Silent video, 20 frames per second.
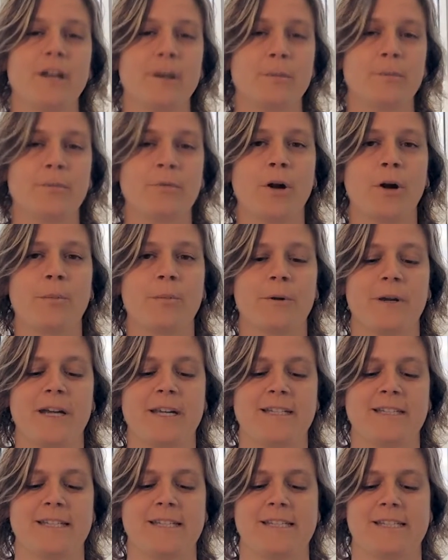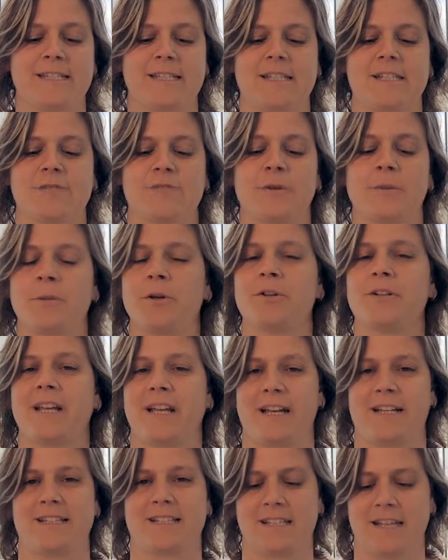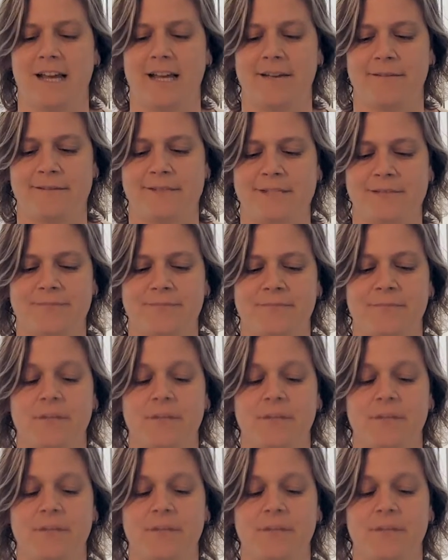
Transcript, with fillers: and appropriate distance from your tenants' lives.